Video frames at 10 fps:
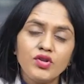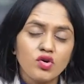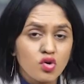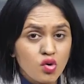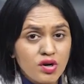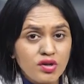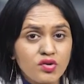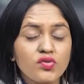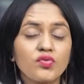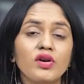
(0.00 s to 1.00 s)
new good
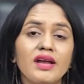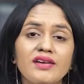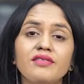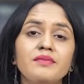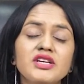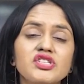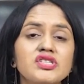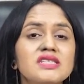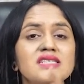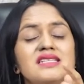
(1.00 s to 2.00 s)
useful information.